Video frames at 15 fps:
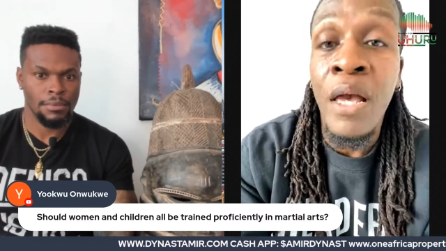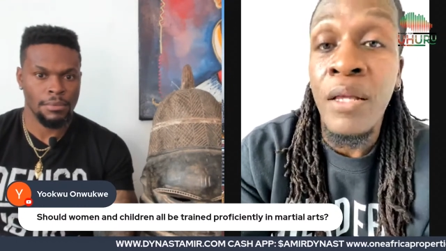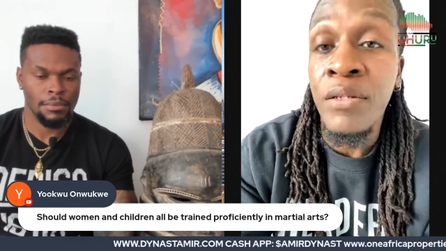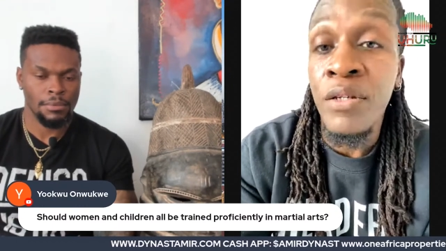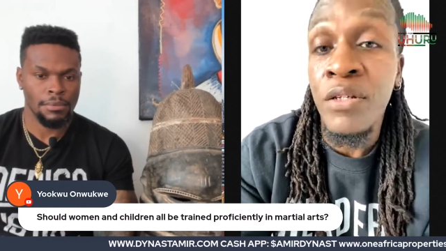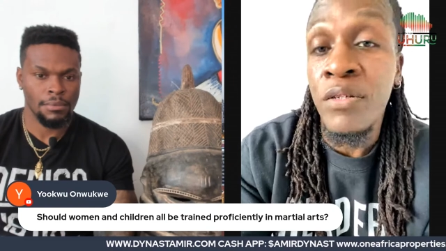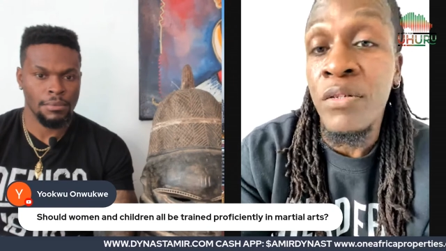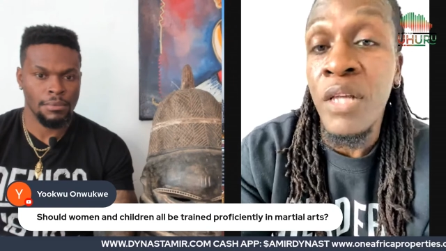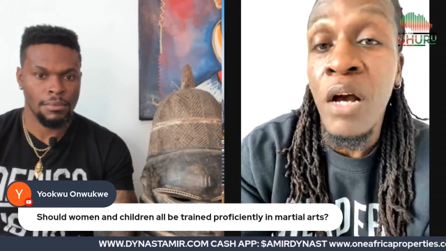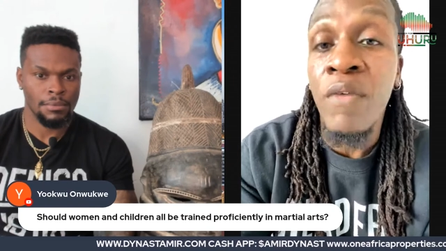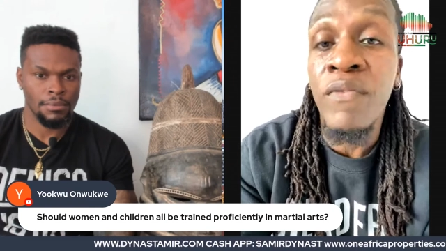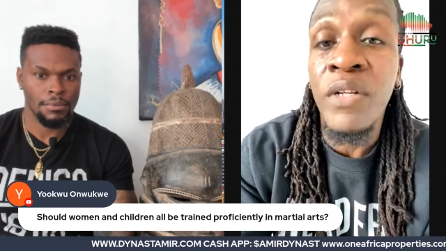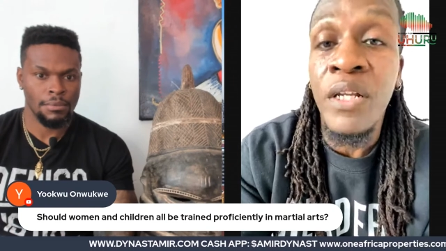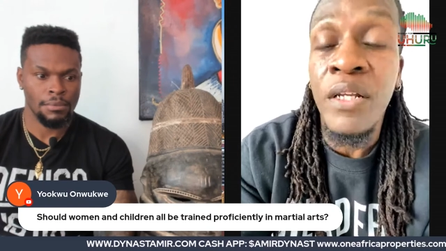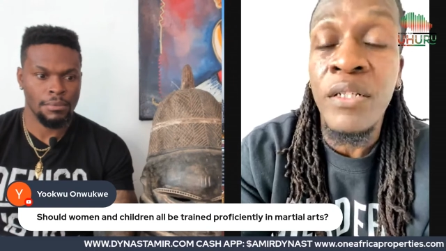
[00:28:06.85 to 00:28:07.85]
Speaker 1: and just
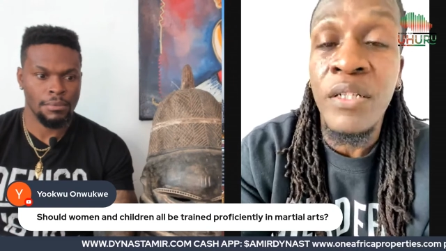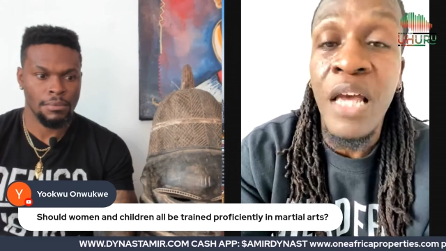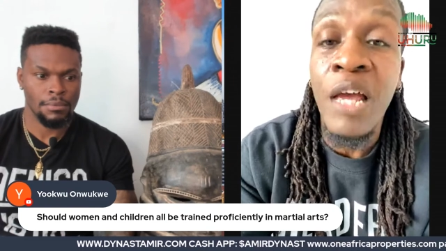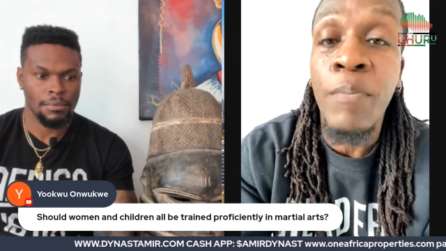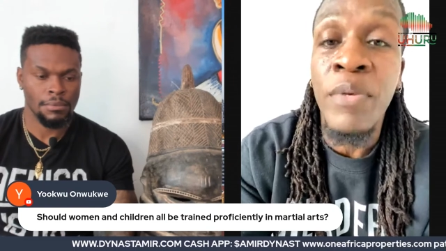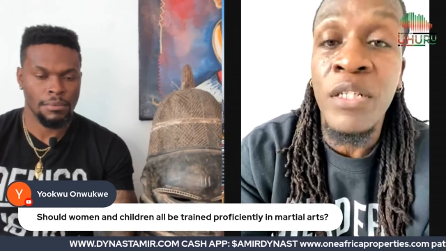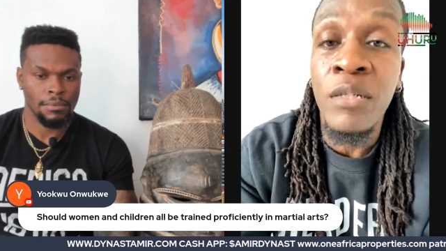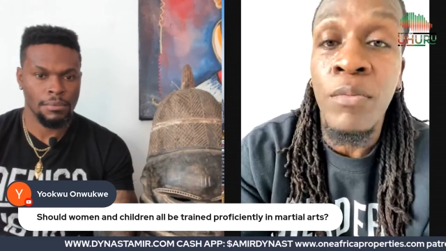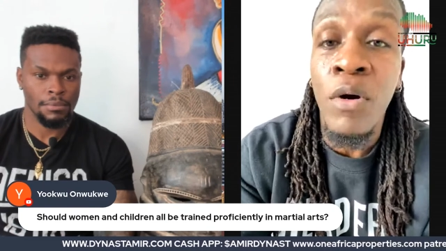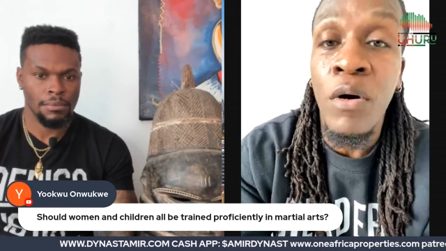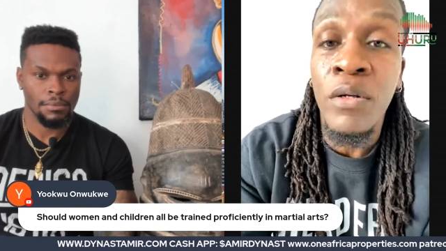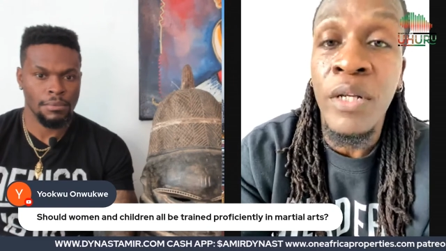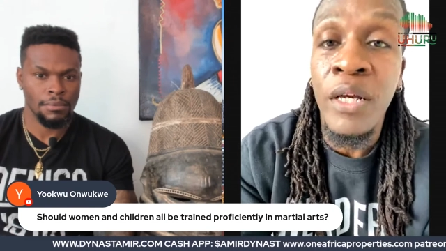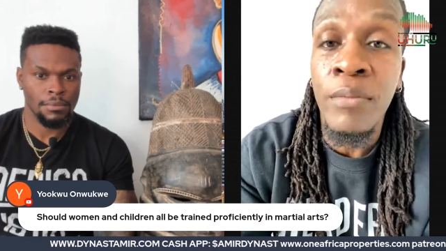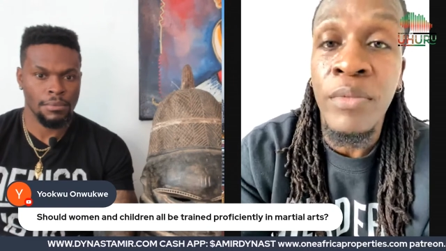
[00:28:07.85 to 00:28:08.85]
delving in escapism
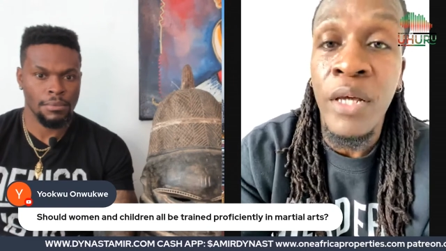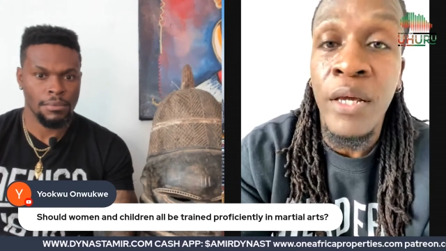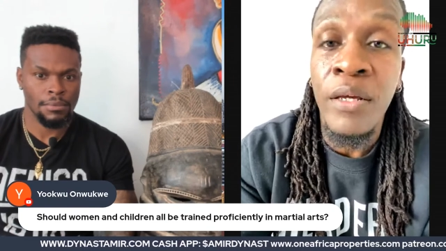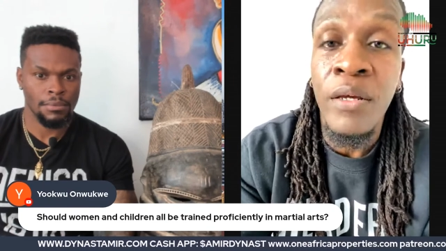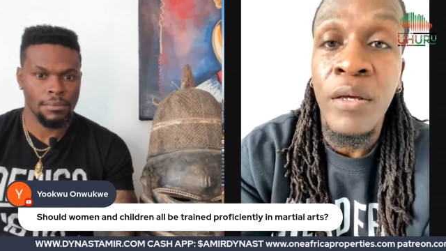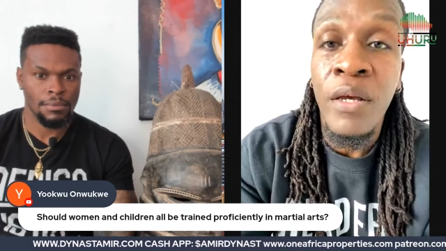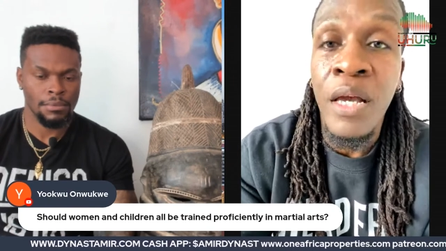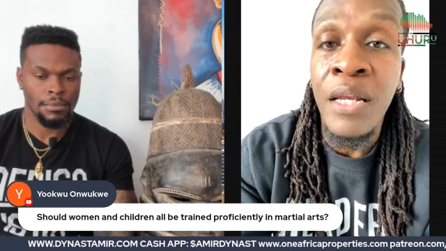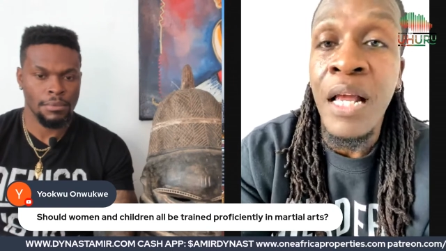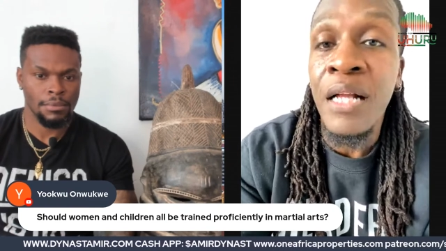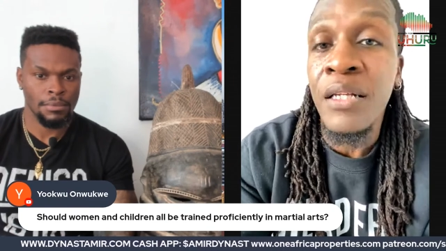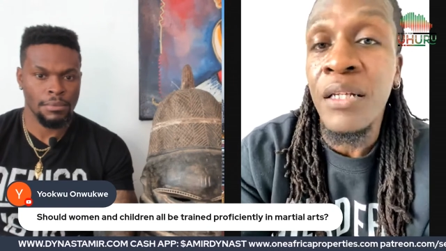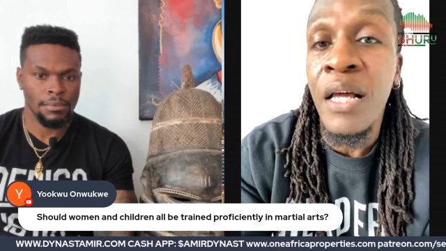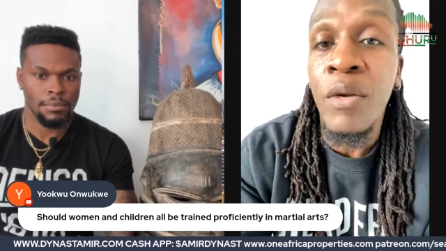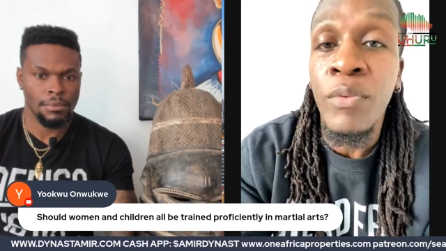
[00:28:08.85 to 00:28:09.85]
all damn day and
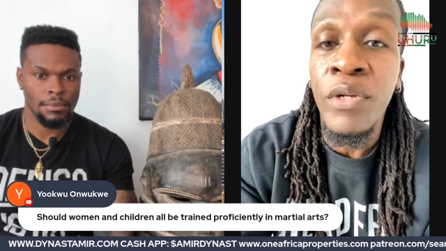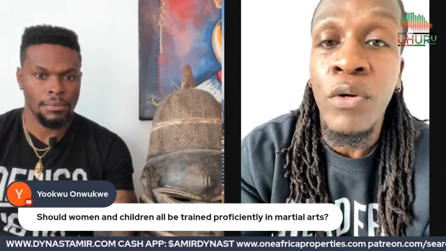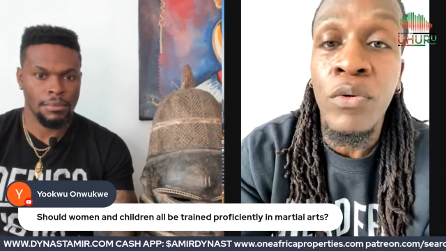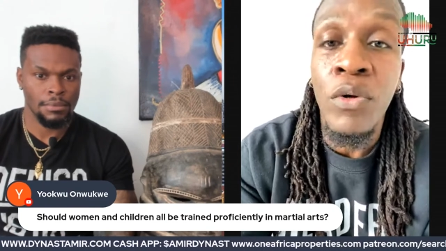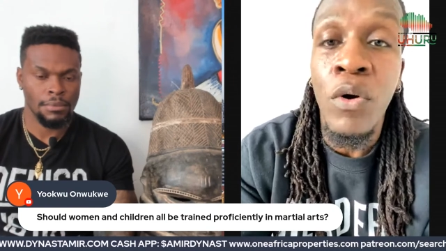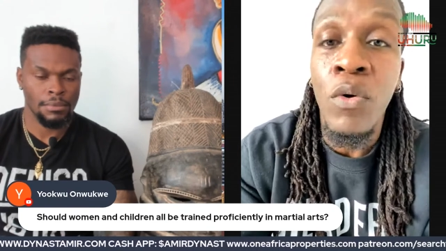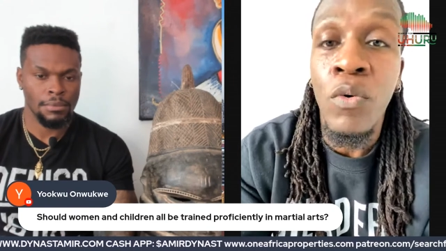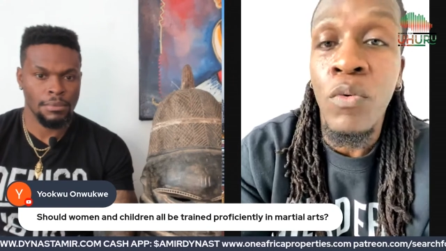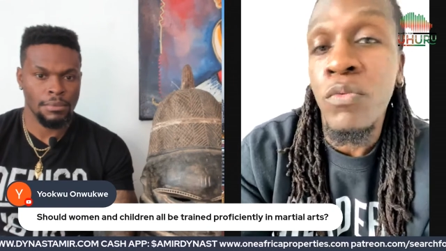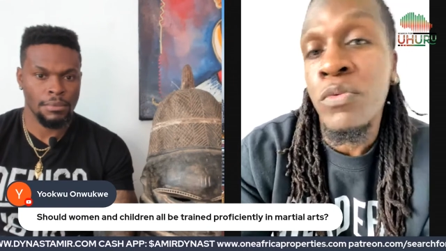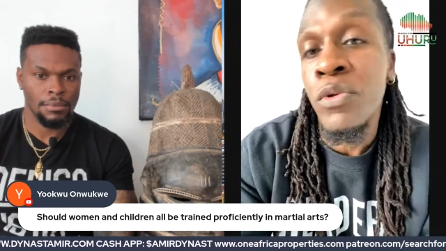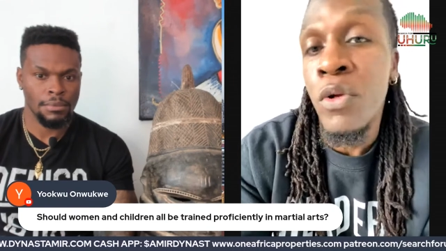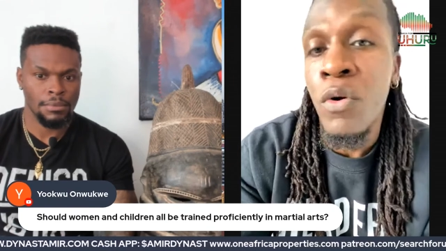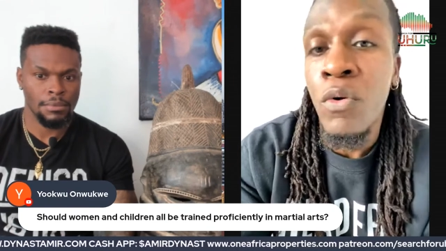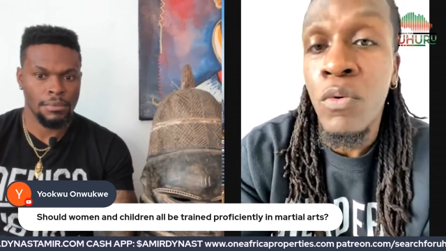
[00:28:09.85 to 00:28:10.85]
acting like we don't know,
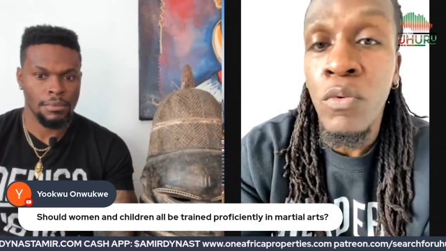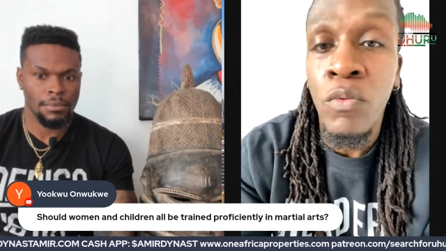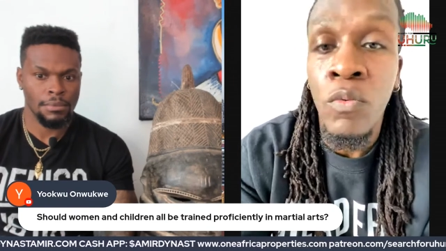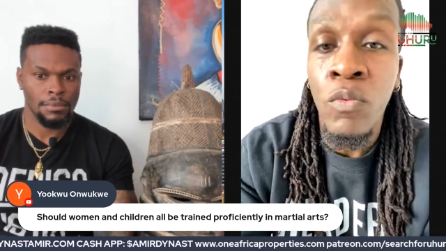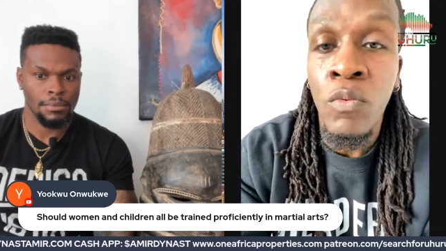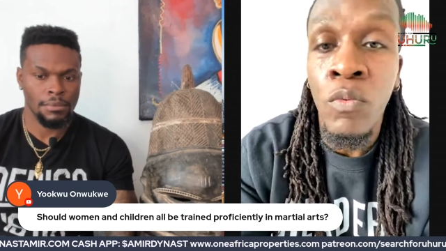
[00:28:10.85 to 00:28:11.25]
you know,